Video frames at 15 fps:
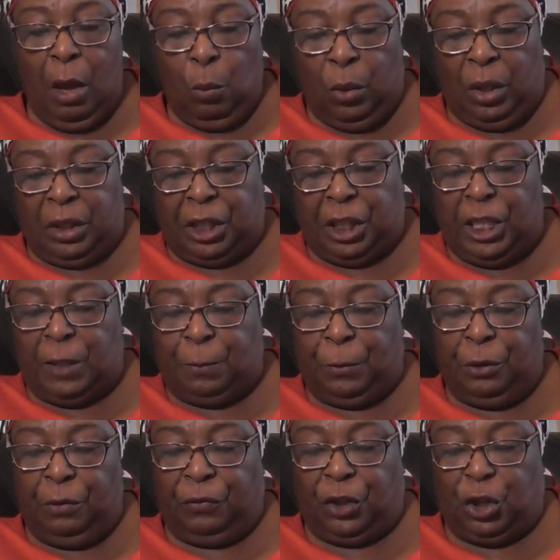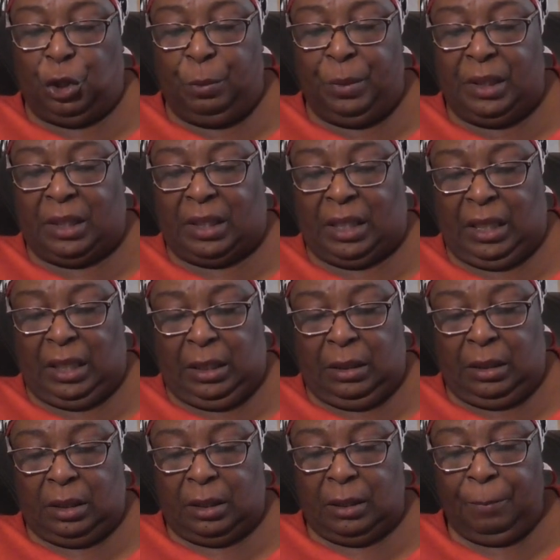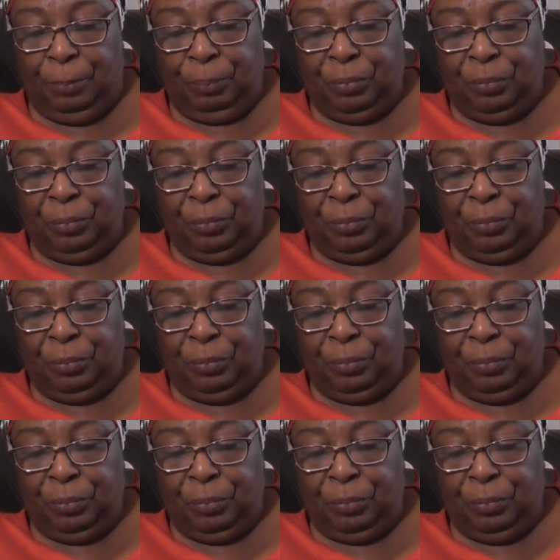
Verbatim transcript: 1 teaspoon of cumin seeds.